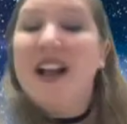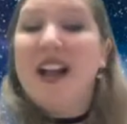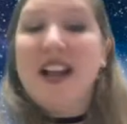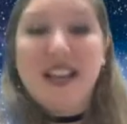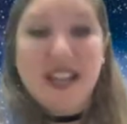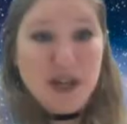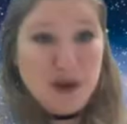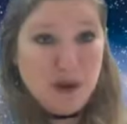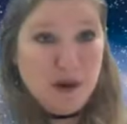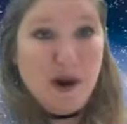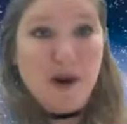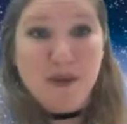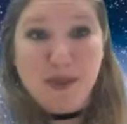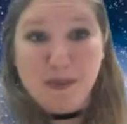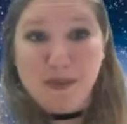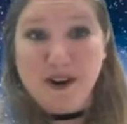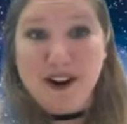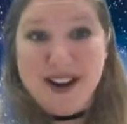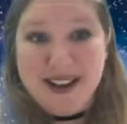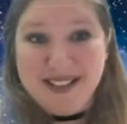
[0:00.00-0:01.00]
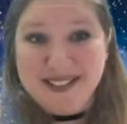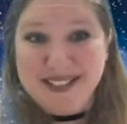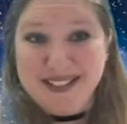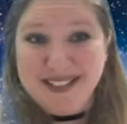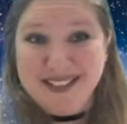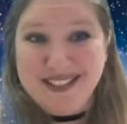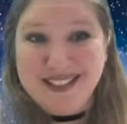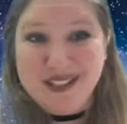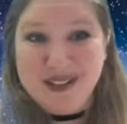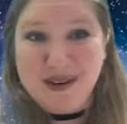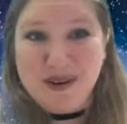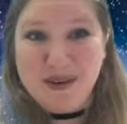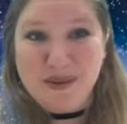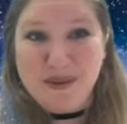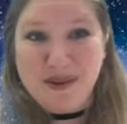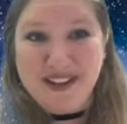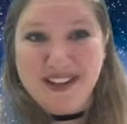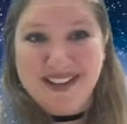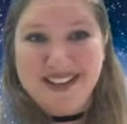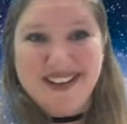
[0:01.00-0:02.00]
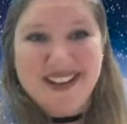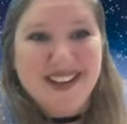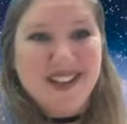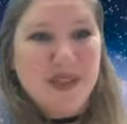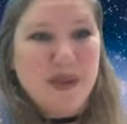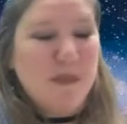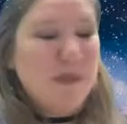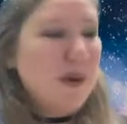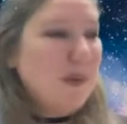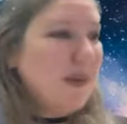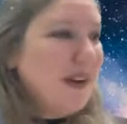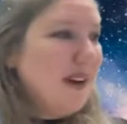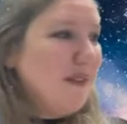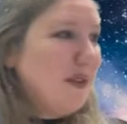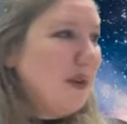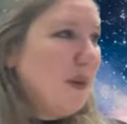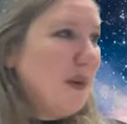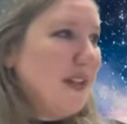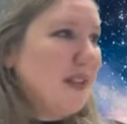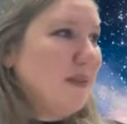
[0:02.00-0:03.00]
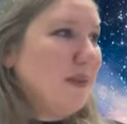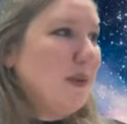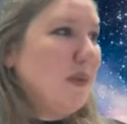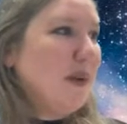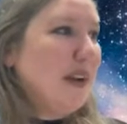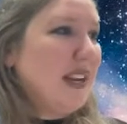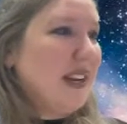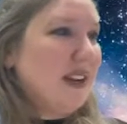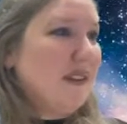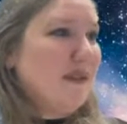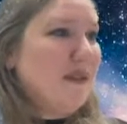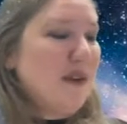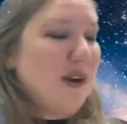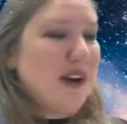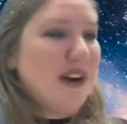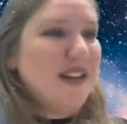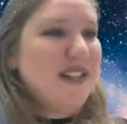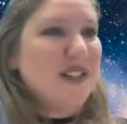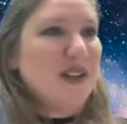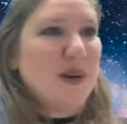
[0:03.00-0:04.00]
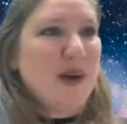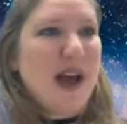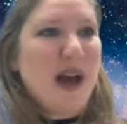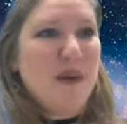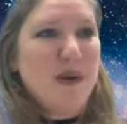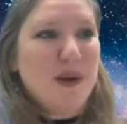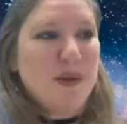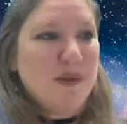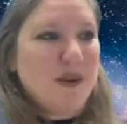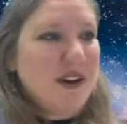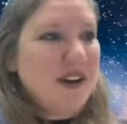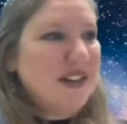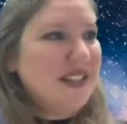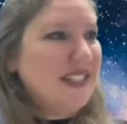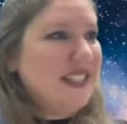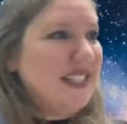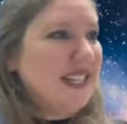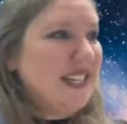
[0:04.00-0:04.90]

here are the prizes you can win, the moment everyone's been waiting for. So how it works